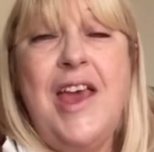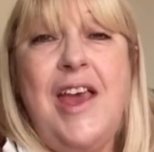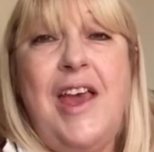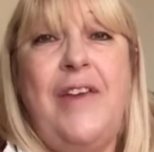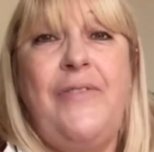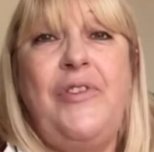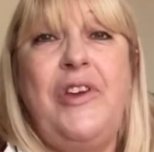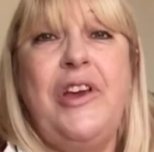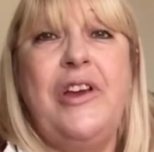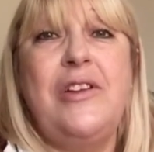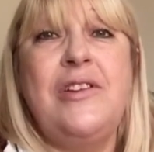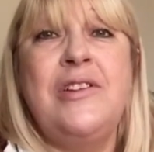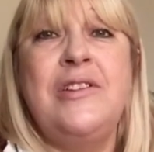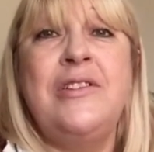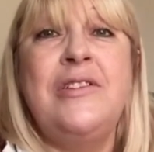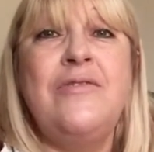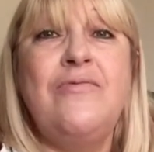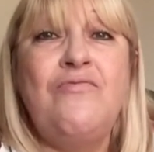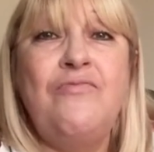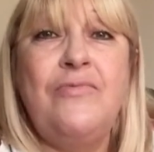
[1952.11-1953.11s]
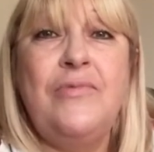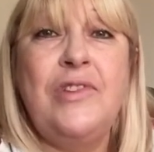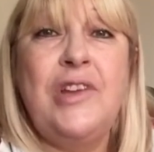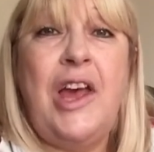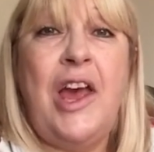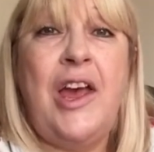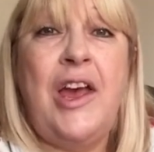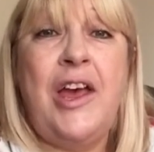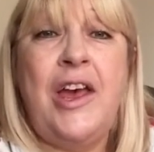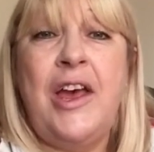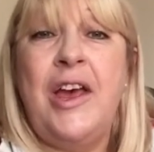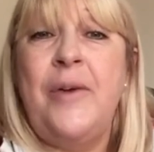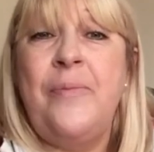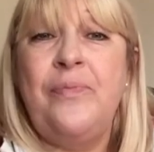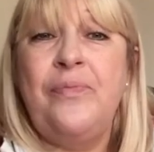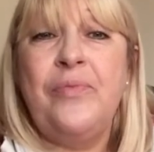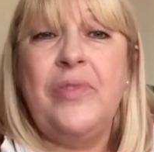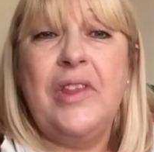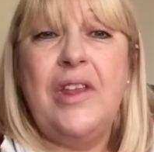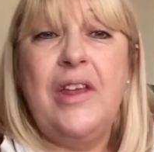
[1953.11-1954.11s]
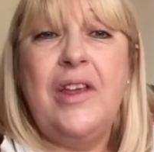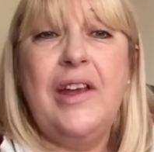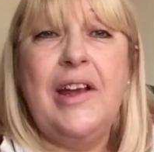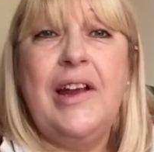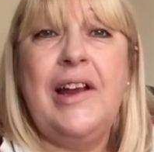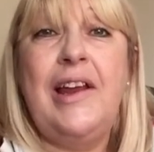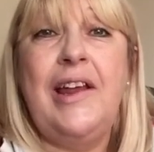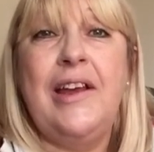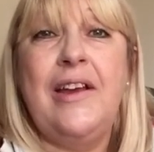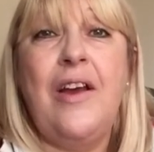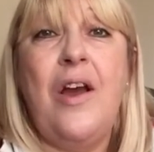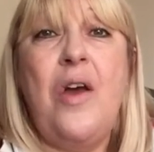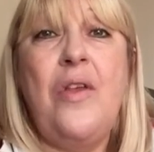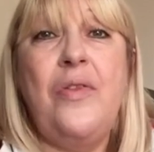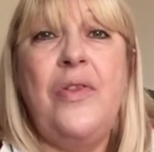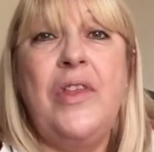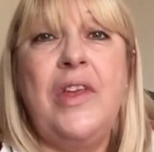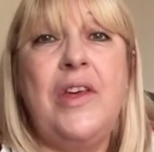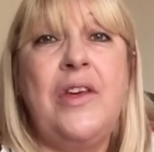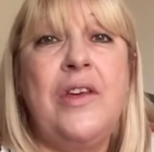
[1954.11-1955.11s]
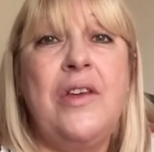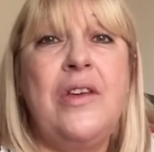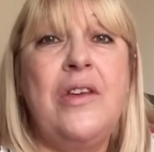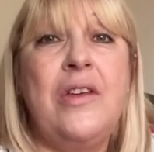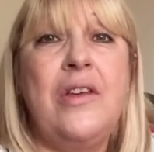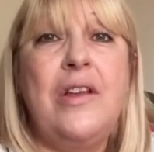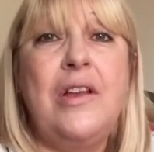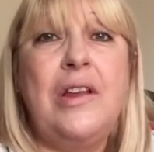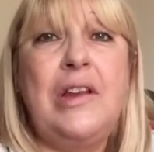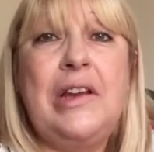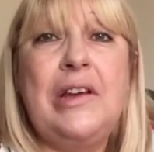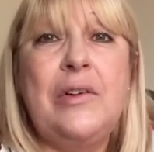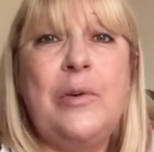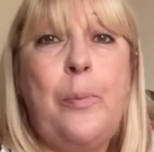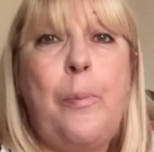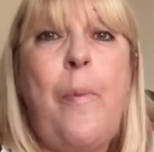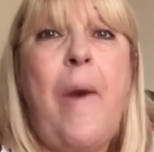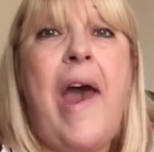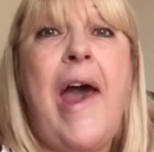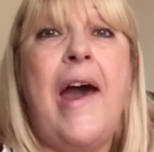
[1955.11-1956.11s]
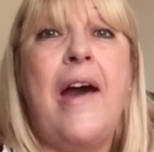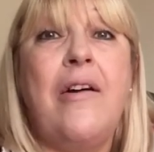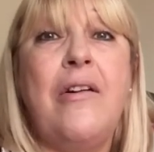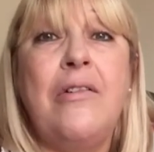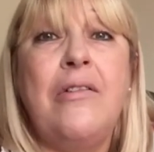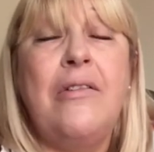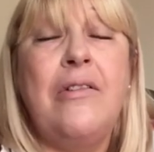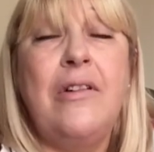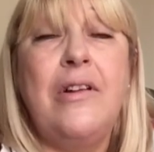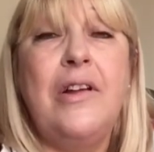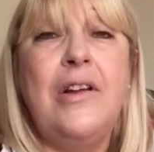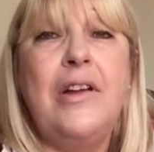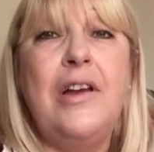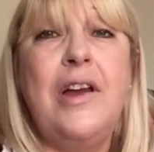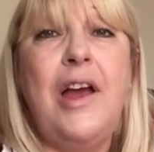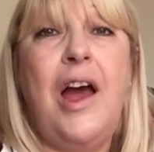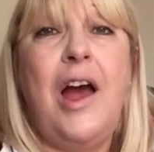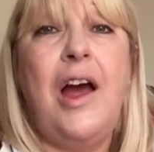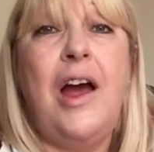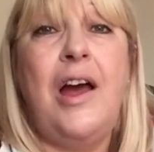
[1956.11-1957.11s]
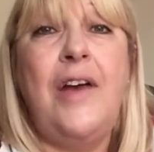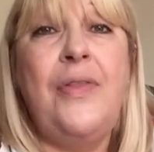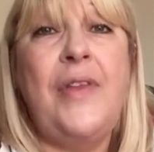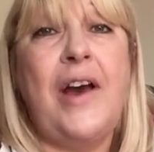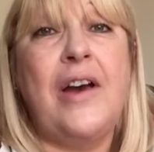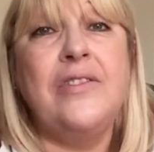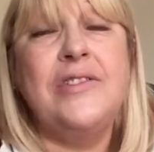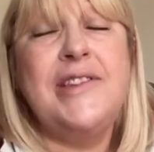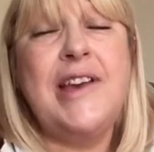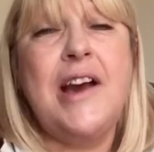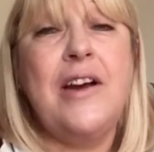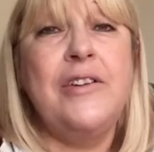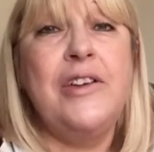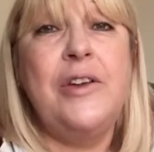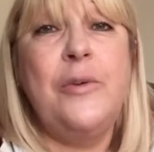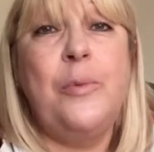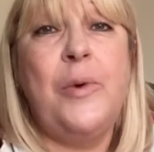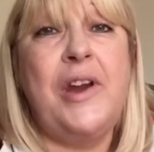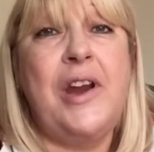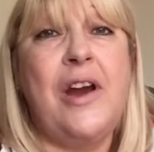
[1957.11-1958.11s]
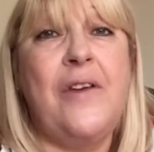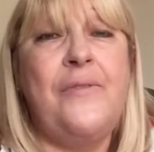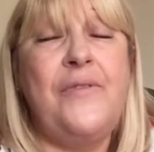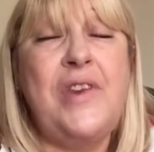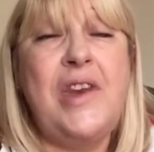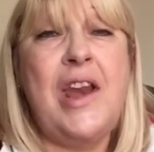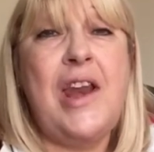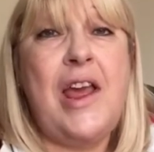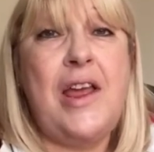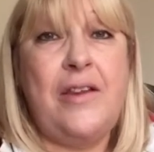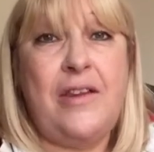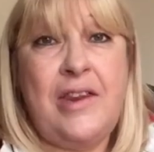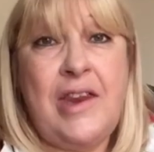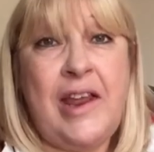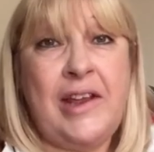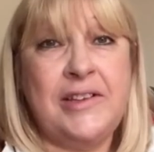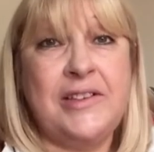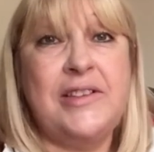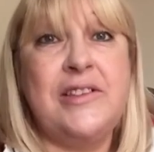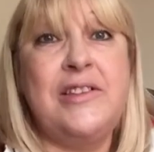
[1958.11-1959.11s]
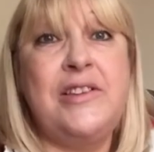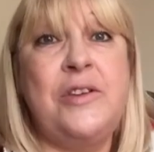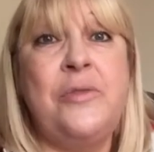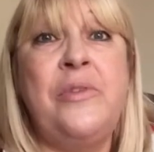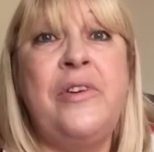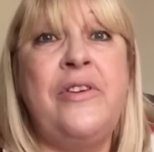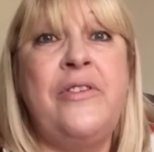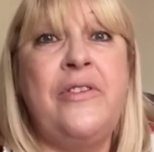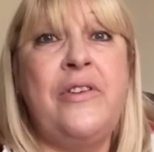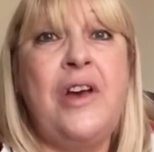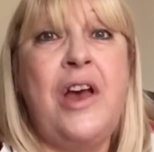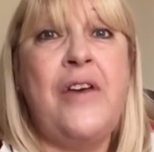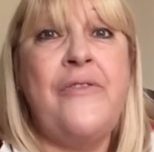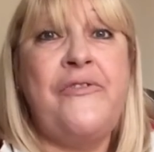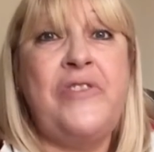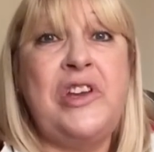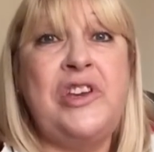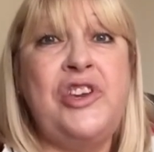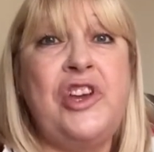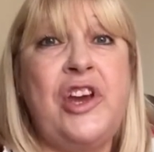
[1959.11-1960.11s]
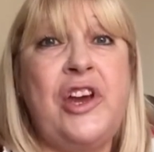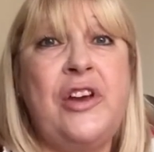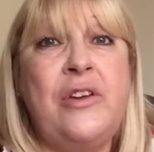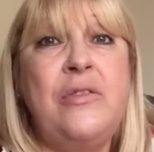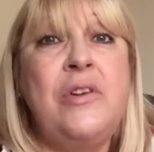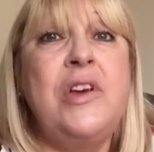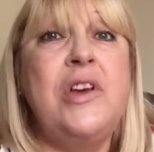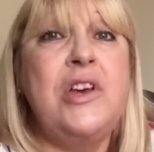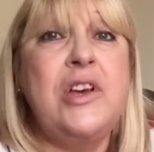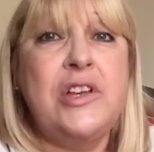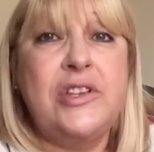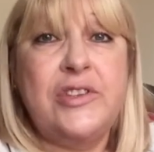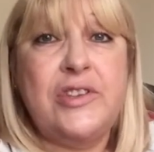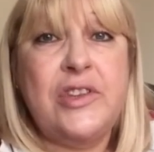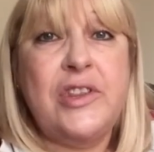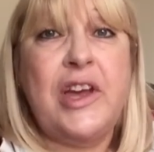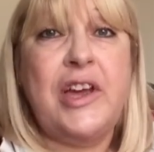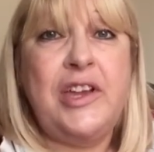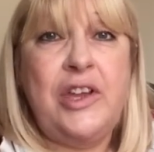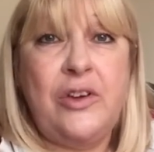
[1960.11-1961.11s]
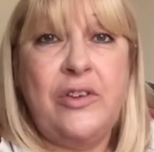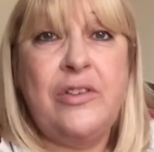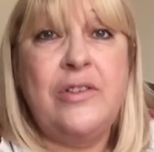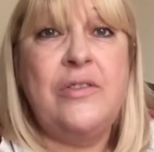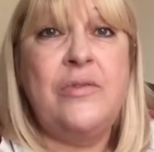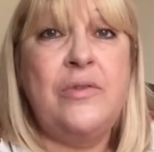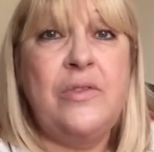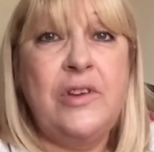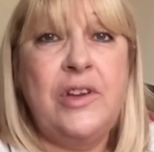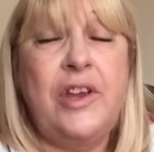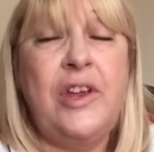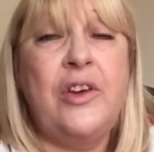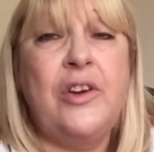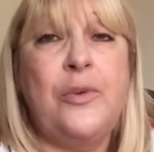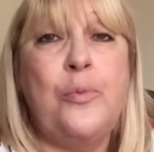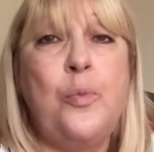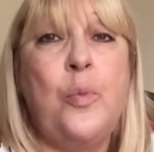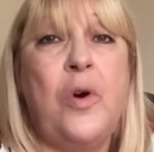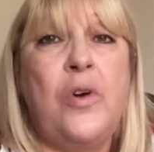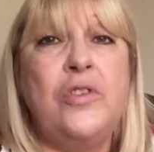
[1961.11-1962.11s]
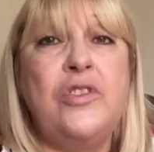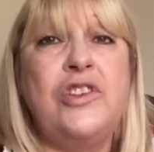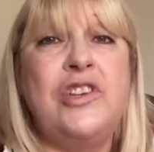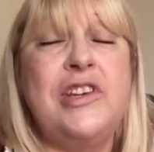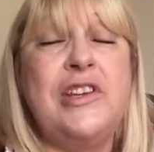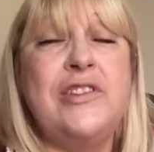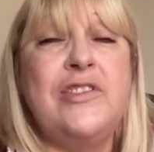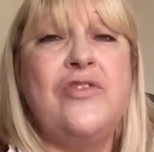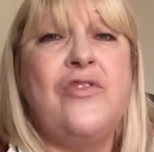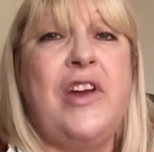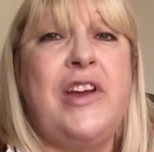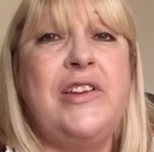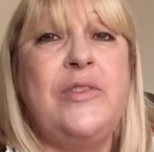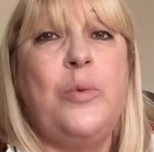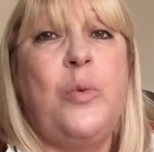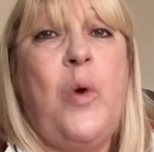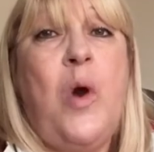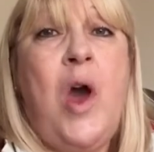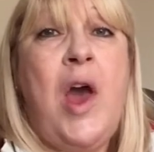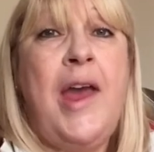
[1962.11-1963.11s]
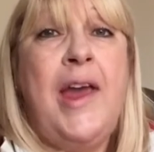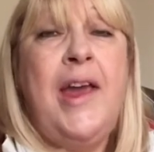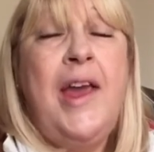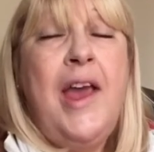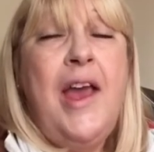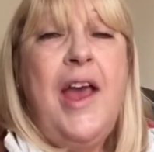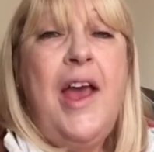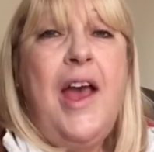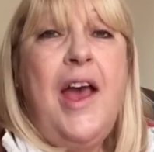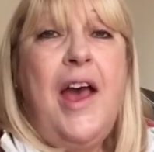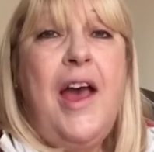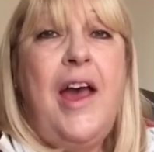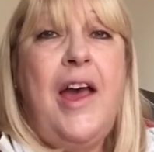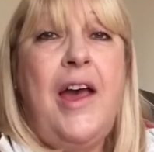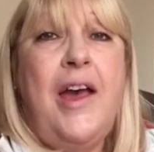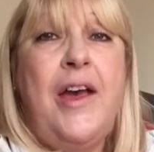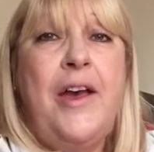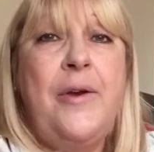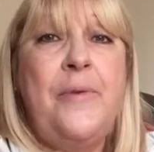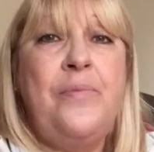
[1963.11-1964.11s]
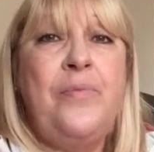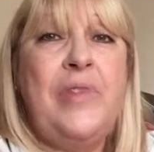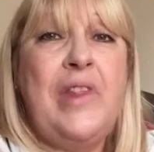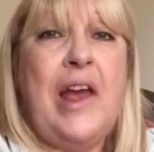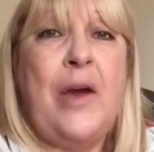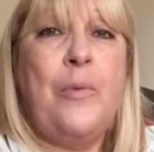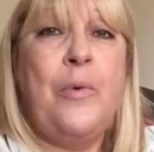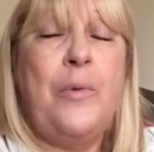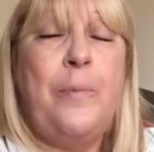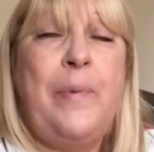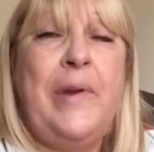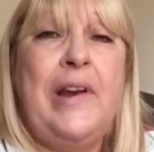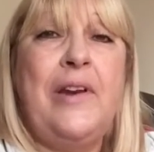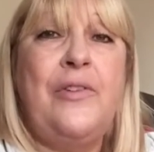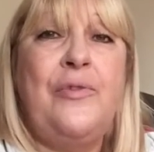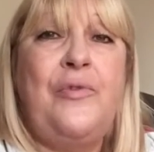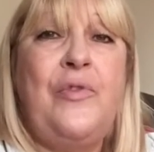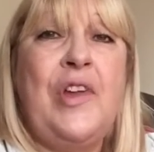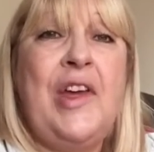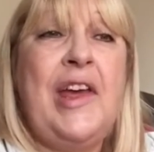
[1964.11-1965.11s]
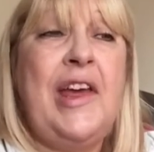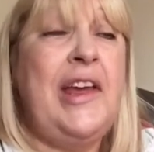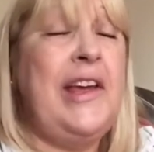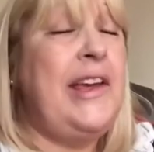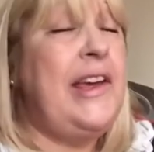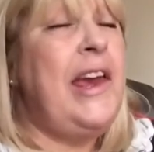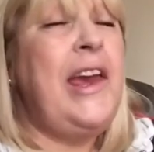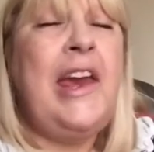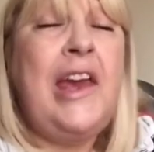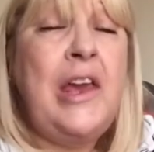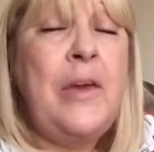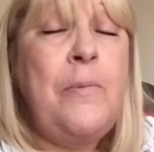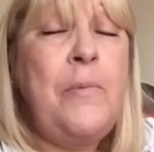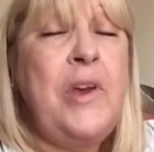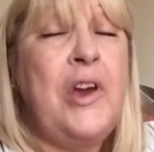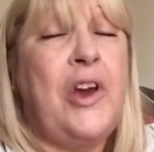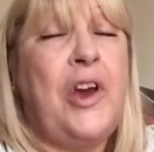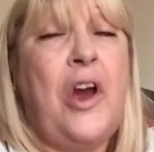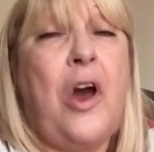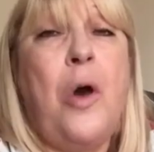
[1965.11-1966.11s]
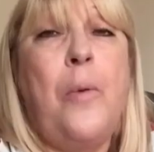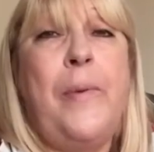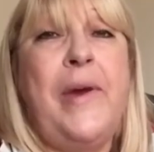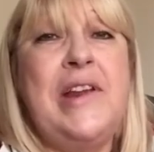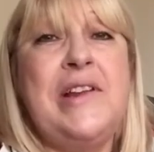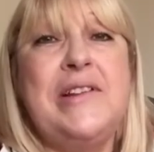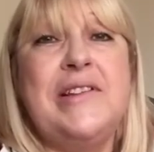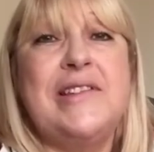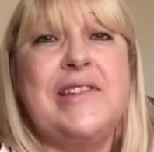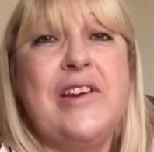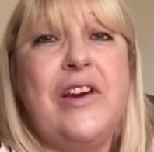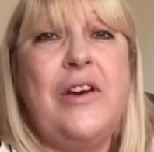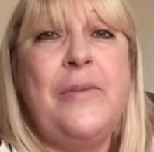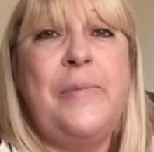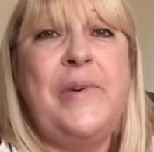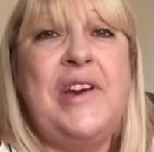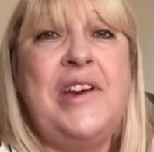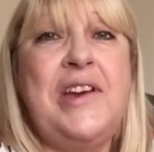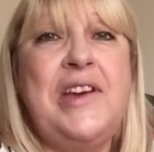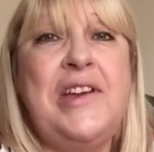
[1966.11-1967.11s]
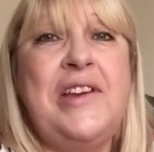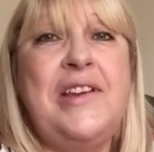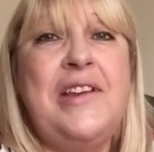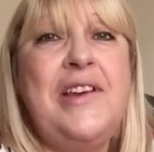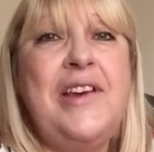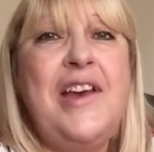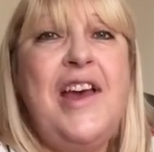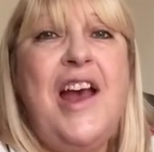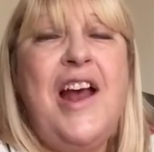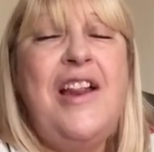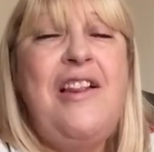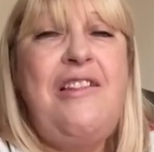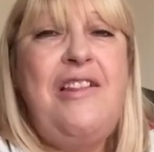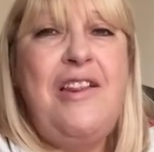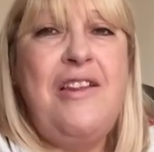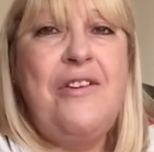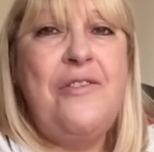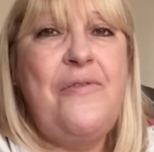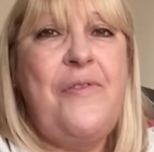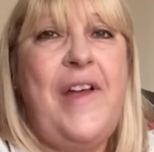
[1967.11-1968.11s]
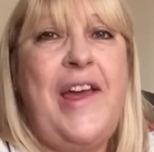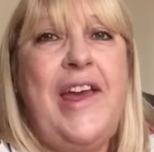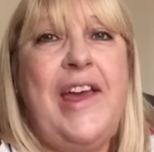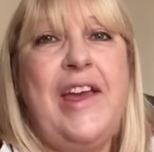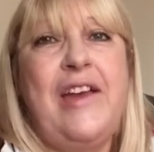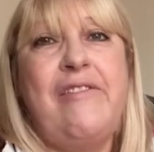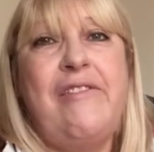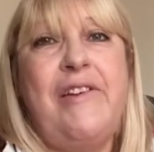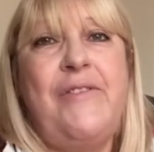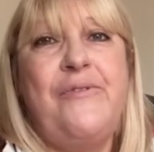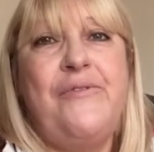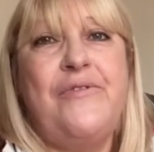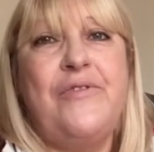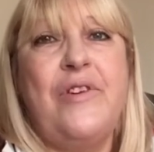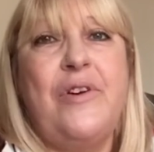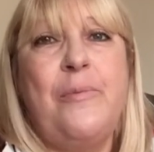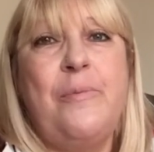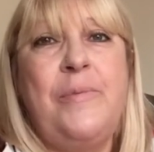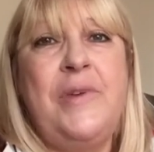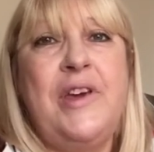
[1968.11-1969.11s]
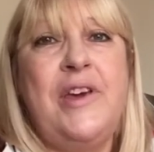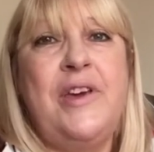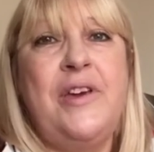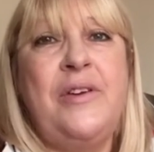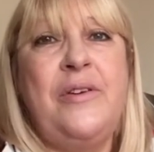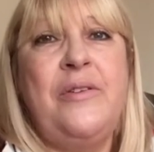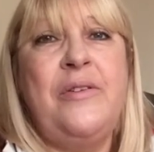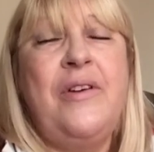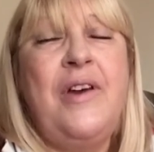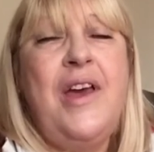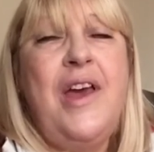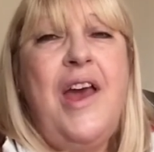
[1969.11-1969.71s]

If you can click on the little bell, that'll tell you when I've next do a video, so that you can watch it straight away. That would be lovely. Keep your comments coming. Love hearing from you.